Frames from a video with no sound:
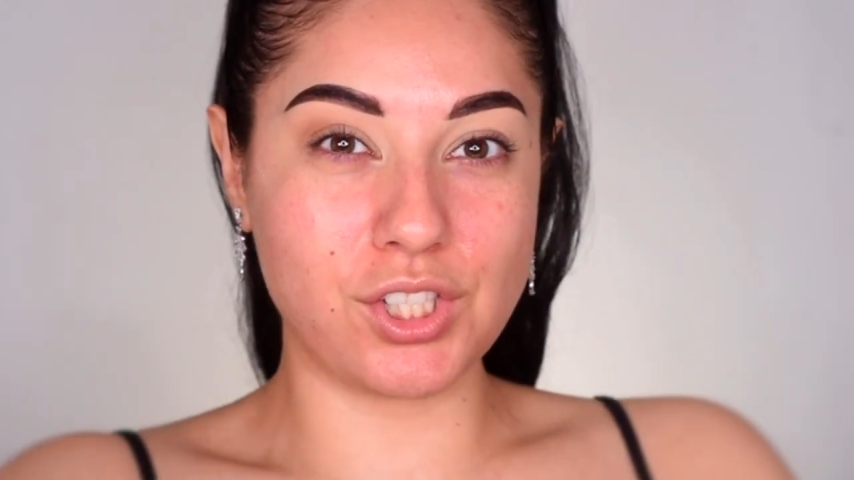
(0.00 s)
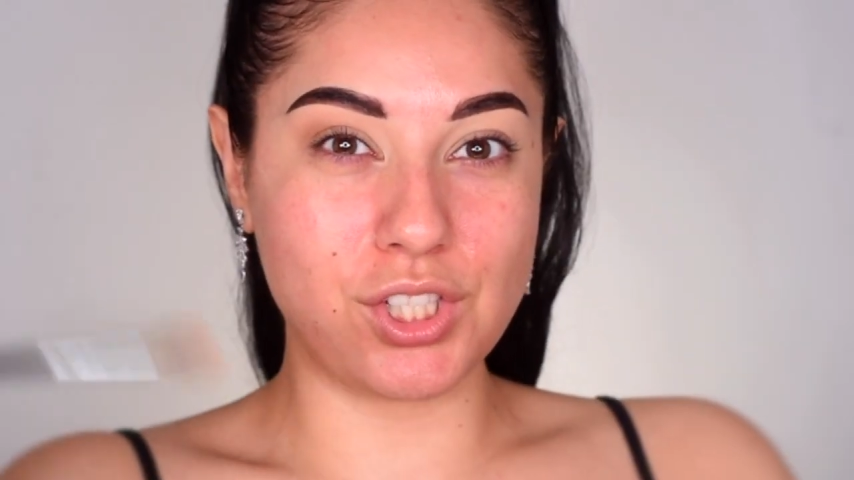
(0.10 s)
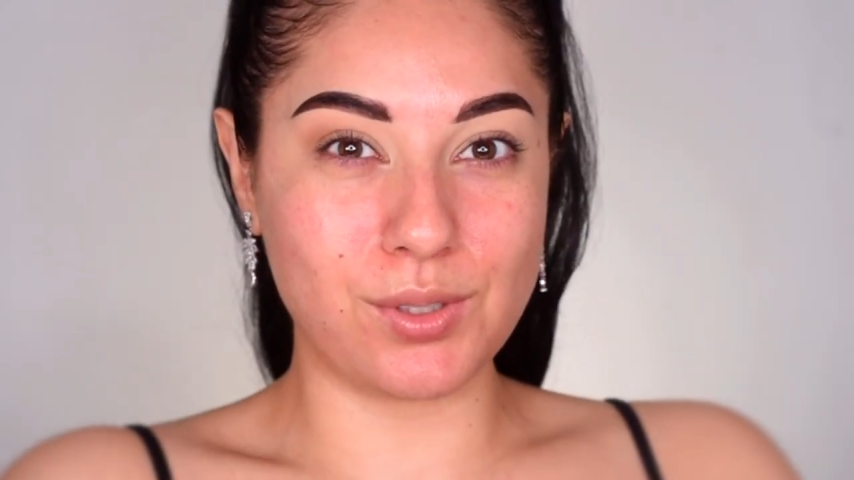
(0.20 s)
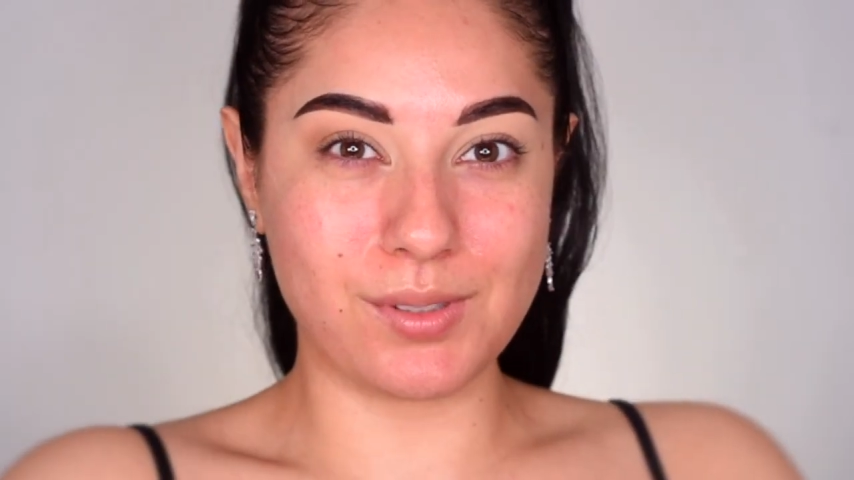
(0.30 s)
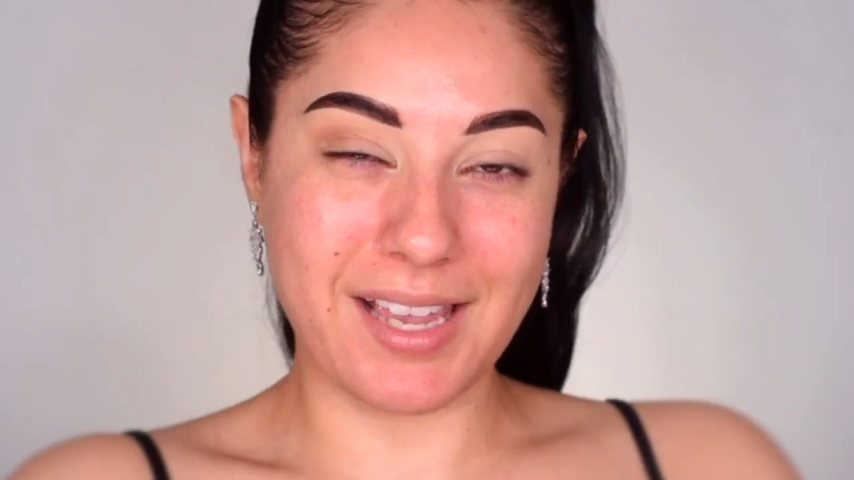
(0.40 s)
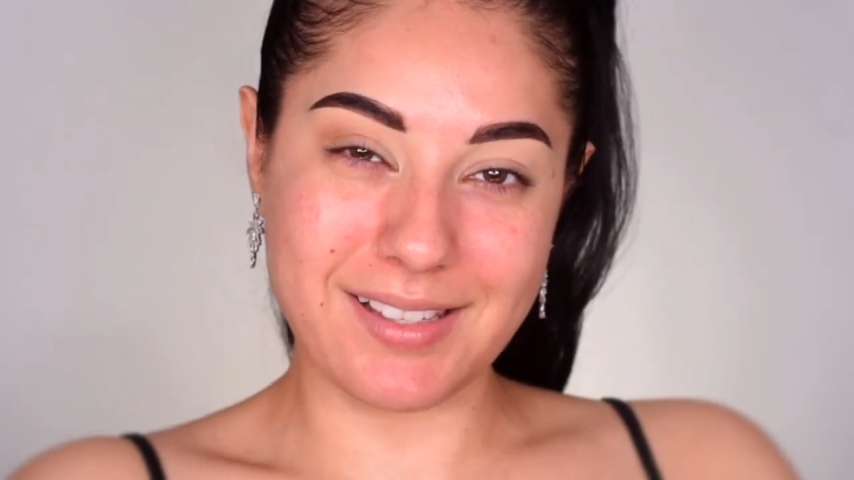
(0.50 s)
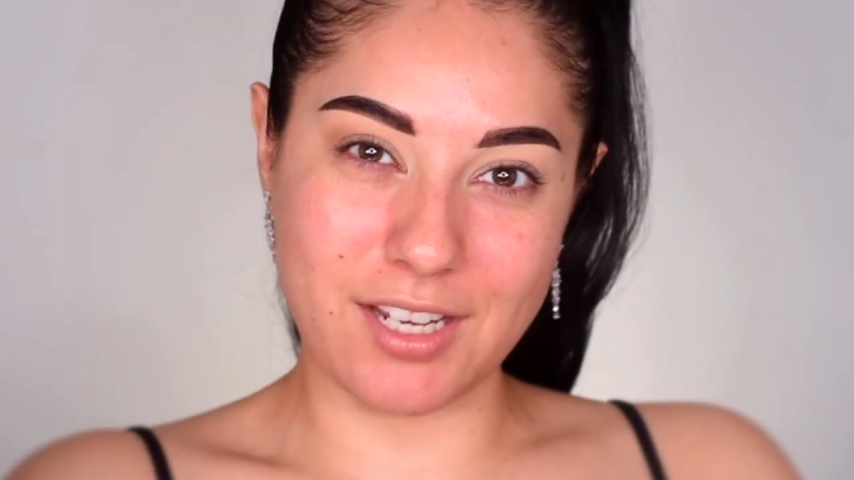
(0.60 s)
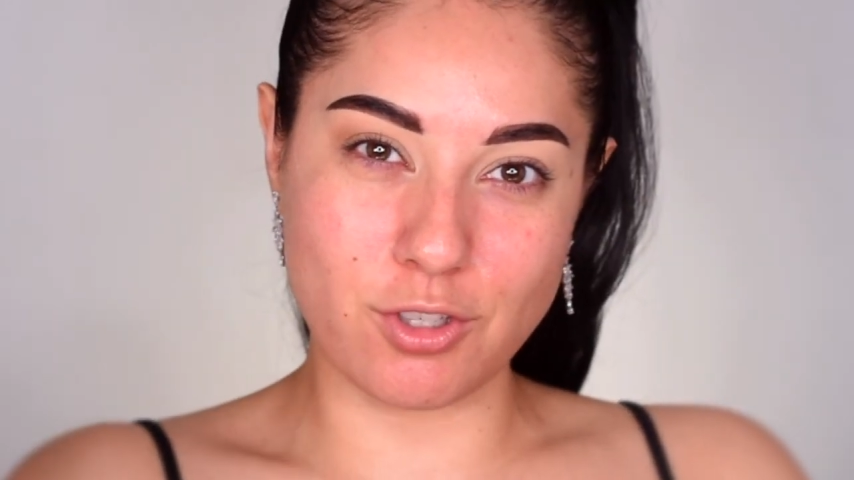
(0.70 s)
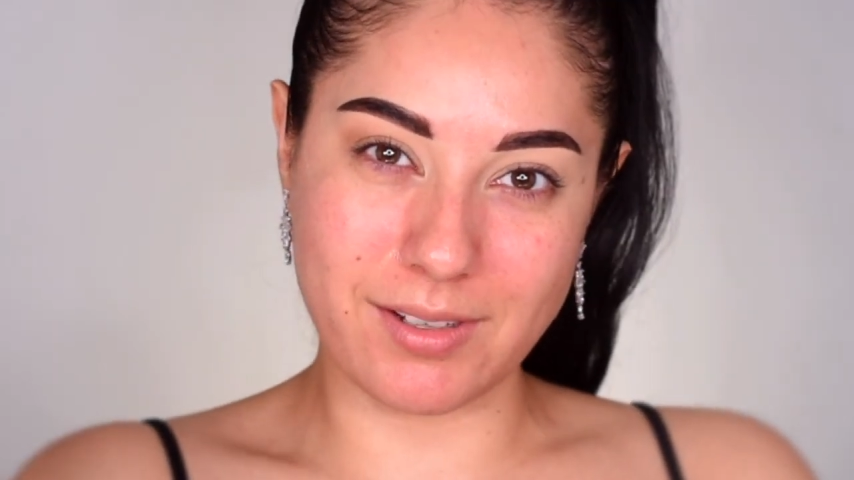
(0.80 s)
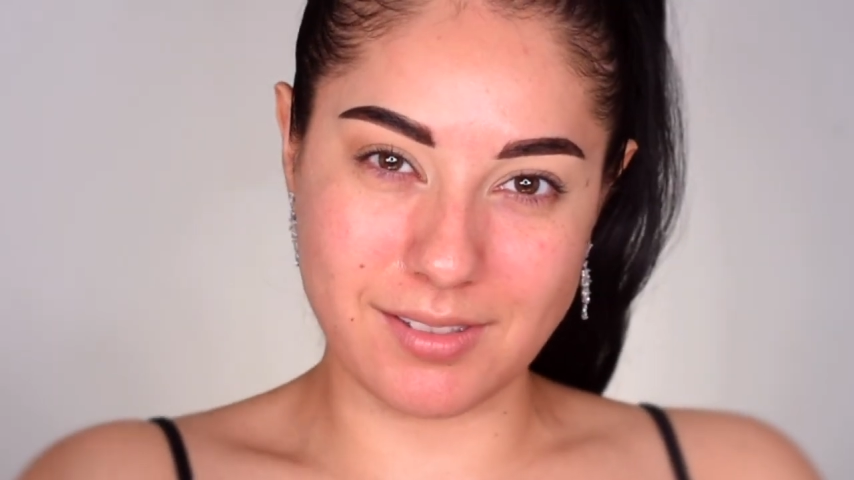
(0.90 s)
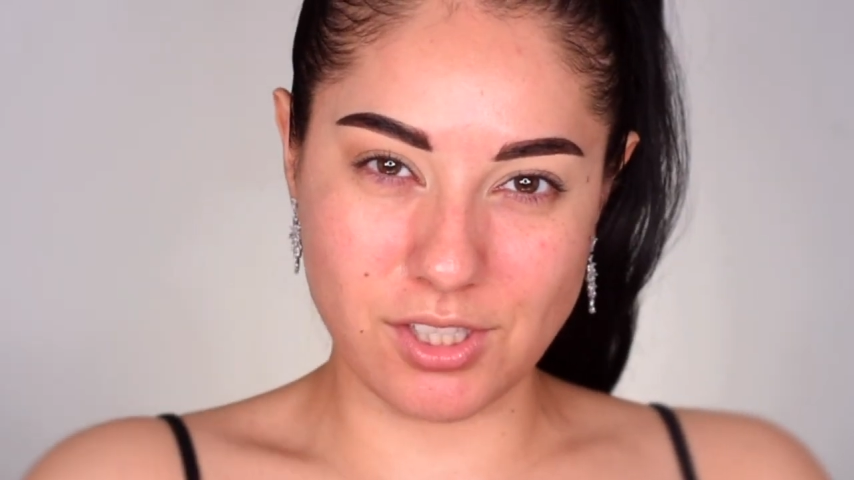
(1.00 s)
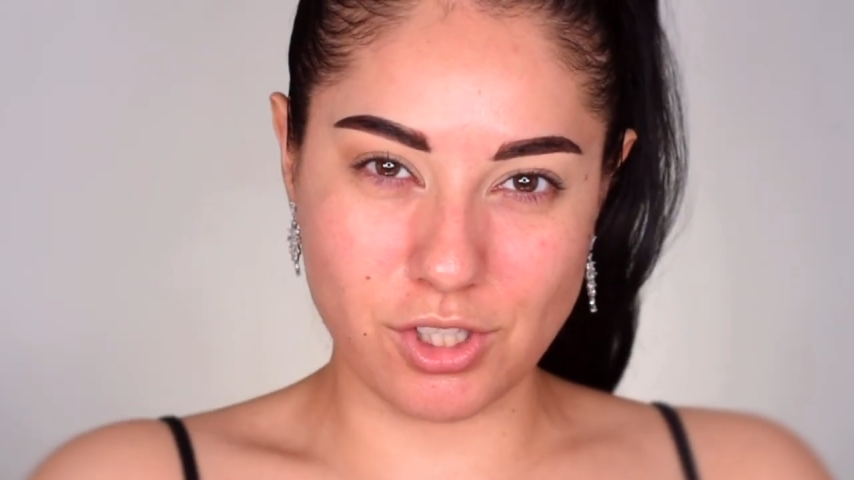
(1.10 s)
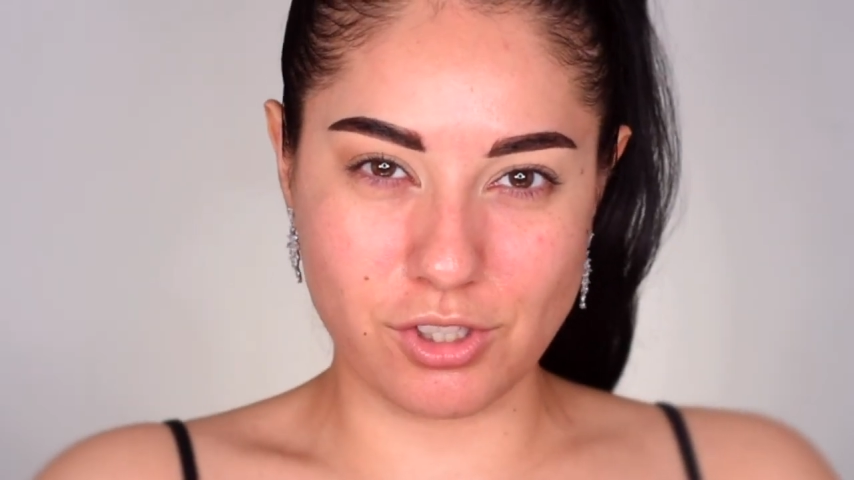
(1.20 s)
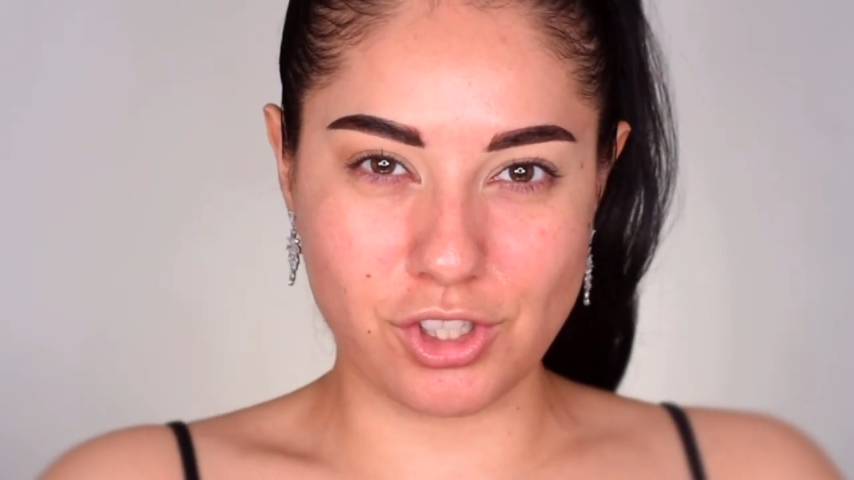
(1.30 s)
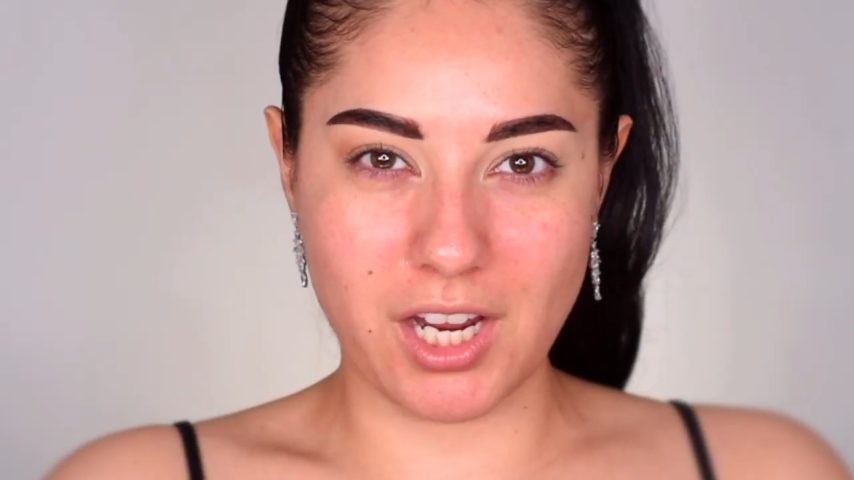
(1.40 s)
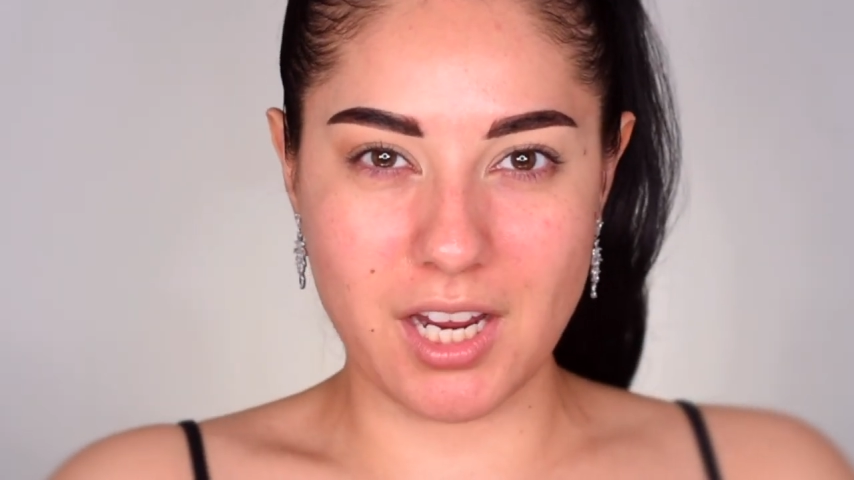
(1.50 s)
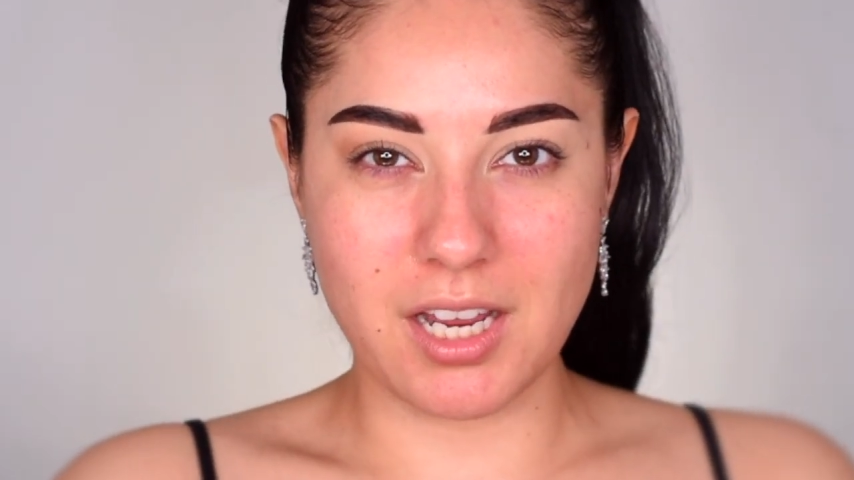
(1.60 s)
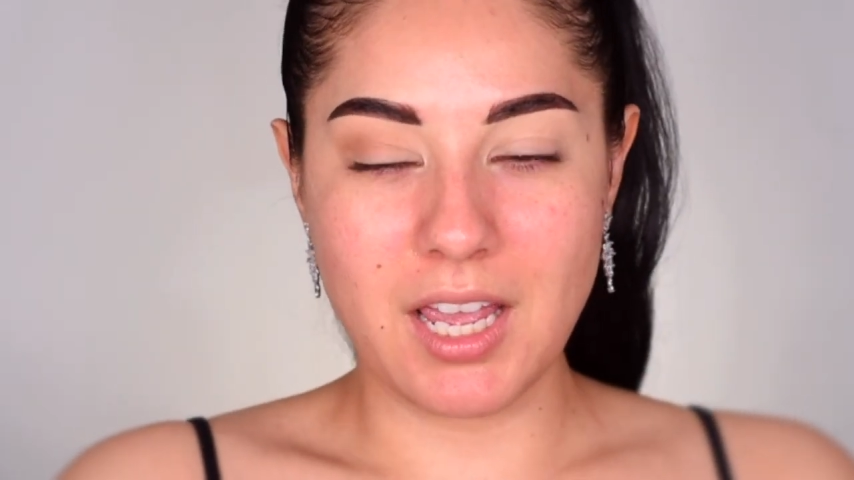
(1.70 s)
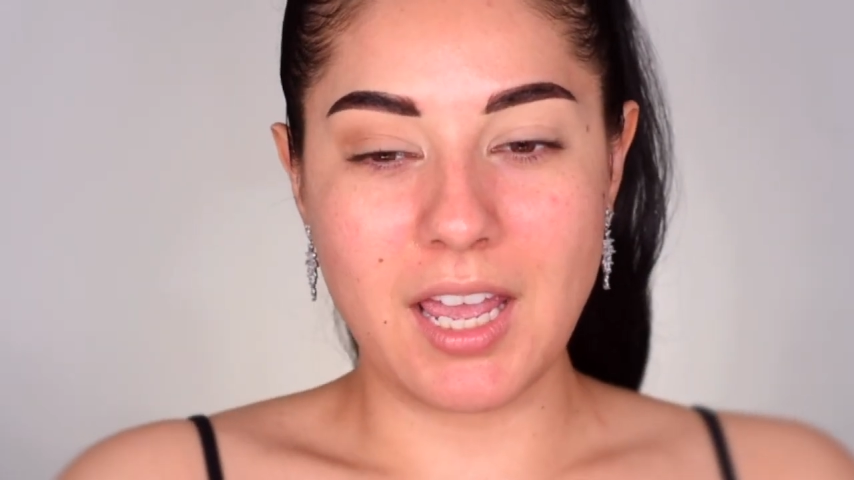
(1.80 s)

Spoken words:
to use as a transition shade,